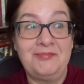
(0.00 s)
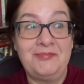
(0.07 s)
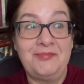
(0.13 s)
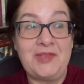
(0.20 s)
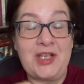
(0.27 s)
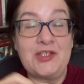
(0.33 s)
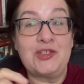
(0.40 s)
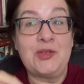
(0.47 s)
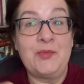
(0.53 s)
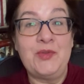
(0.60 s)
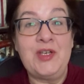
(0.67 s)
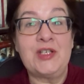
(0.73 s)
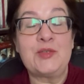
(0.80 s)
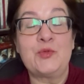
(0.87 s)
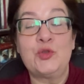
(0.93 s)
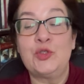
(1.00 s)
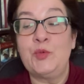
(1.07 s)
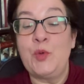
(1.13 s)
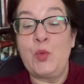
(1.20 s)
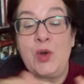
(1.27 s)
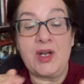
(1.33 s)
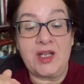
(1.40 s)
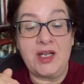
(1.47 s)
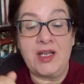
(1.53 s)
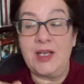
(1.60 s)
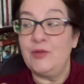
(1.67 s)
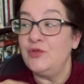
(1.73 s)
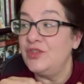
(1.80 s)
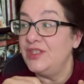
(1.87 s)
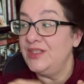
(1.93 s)
That's something else I'm going to be working
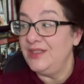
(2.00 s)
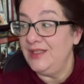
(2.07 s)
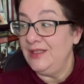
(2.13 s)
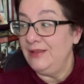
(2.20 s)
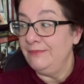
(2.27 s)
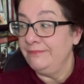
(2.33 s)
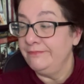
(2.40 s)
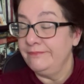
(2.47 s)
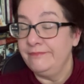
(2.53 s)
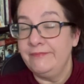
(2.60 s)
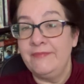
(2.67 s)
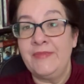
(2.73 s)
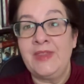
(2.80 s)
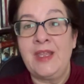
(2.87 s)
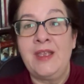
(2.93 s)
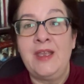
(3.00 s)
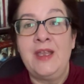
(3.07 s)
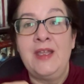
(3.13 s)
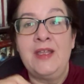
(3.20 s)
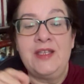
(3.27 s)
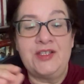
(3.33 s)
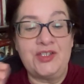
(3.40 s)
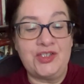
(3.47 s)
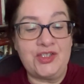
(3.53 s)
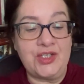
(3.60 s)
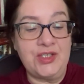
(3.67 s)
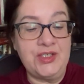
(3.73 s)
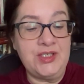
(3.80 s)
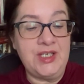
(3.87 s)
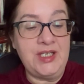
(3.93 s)
out today. This is
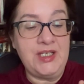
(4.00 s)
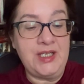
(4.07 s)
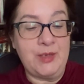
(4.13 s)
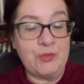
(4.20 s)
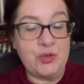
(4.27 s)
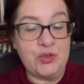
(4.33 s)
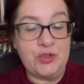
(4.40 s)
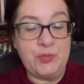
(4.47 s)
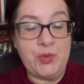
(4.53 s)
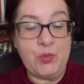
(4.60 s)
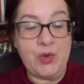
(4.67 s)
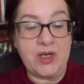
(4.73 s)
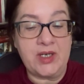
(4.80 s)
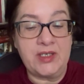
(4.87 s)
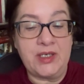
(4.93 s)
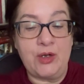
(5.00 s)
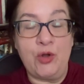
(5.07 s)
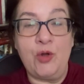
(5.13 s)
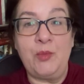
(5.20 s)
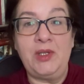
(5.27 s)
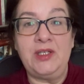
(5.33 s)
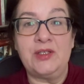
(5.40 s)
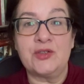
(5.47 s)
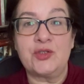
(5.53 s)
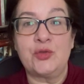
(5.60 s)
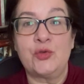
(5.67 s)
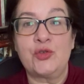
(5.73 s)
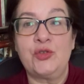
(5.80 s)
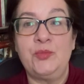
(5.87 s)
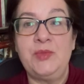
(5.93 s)
Sunday. I'm going to be working out all my little
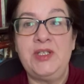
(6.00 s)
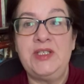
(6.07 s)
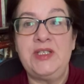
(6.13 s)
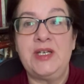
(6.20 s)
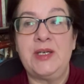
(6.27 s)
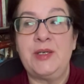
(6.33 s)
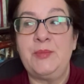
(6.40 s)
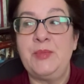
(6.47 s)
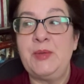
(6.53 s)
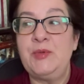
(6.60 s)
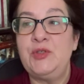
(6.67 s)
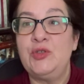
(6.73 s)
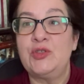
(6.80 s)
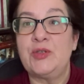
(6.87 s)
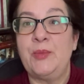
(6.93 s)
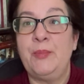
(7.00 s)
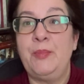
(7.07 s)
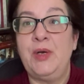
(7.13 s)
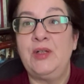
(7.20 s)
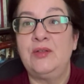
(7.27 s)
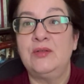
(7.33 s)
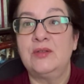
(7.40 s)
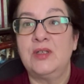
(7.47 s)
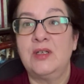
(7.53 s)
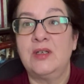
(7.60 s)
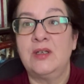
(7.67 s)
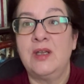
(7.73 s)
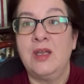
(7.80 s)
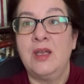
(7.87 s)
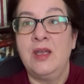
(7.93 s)
social media, maybe do some bulk
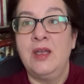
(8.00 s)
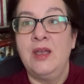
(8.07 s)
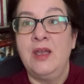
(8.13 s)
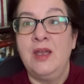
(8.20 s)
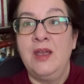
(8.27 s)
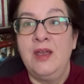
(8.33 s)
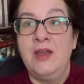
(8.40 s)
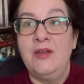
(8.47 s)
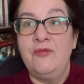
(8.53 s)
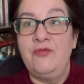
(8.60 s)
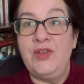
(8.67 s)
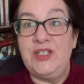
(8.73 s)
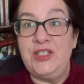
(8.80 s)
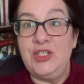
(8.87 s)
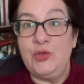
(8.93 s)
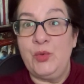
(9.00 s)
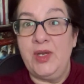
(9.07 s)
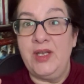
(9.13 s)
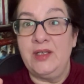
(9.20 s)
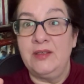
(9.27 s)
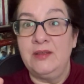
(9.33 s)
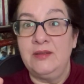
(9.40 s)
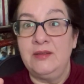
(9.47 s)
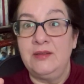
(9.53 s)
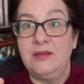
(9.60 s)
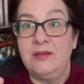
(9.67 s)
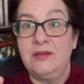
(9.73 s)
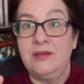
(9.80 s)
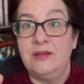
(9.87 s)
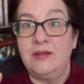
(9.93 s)
videoing
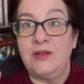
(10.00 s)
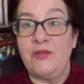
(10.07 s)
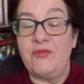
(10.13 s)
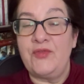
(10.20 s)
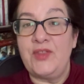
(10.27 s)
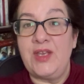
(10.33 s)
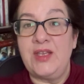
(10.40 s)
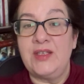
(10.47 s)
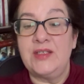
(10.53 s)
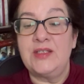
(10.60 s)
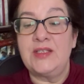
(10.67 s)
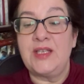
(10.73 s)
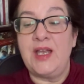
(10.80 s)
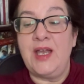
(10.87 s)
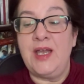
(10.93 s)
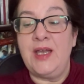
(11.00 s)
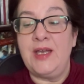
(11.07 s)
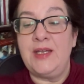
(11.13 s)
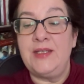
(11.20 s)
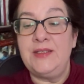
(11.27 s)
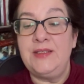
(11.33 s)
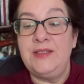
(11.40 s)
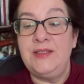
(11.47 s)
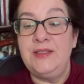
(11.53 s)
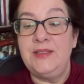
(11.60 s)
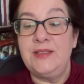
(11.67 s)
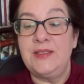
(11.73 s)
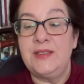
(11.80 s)
of things and